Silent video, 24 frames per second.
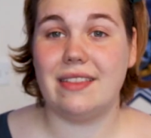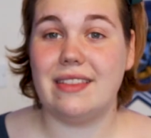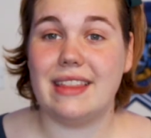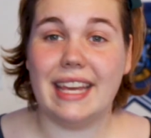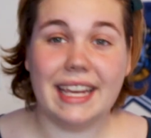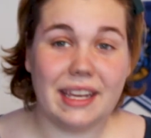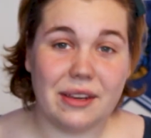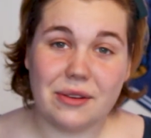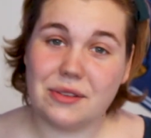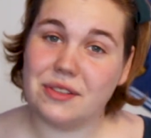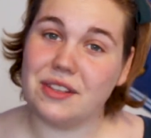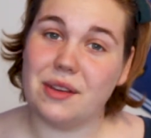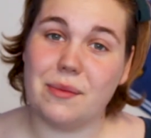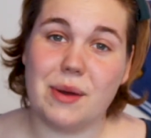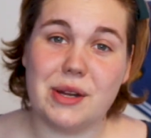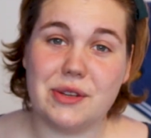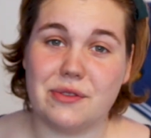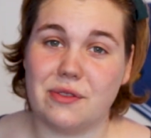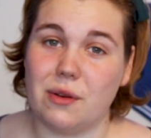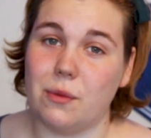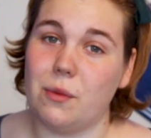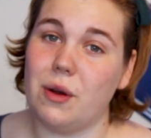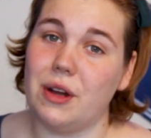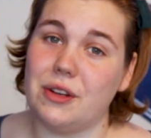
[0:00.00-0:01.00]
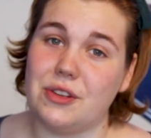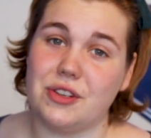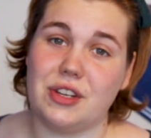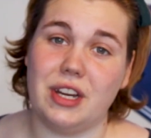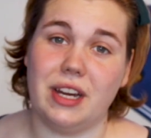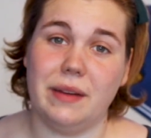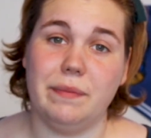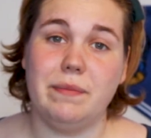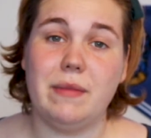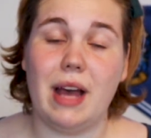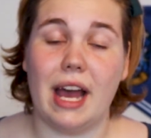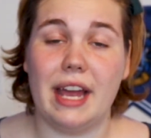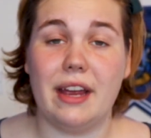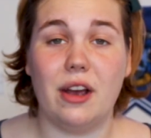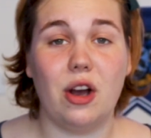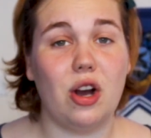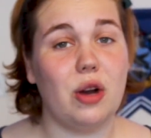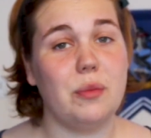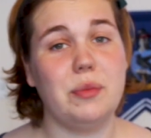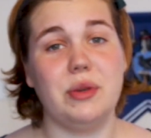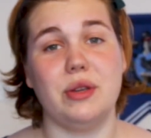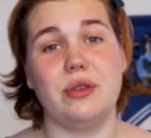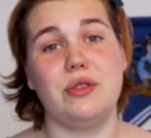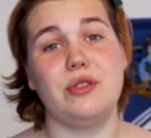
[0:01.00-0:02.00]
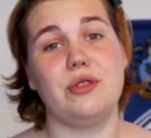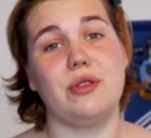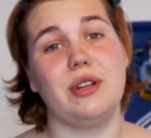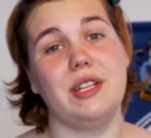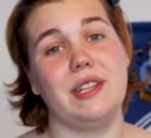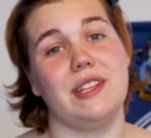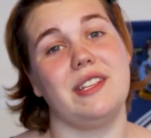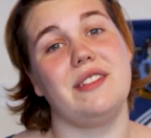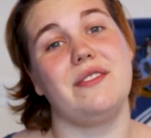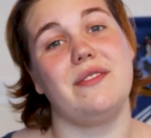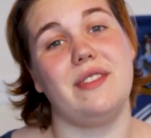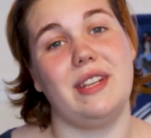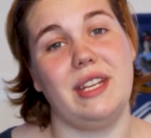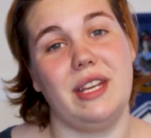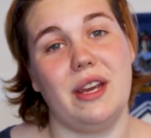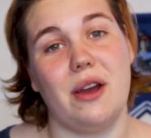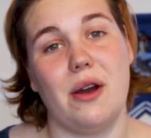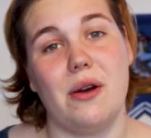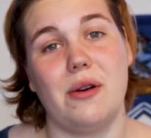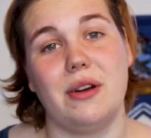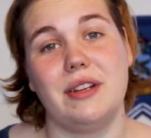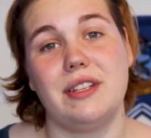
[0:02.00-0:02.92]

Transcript: Thank you so much for watching. I hope you enjoyed this video.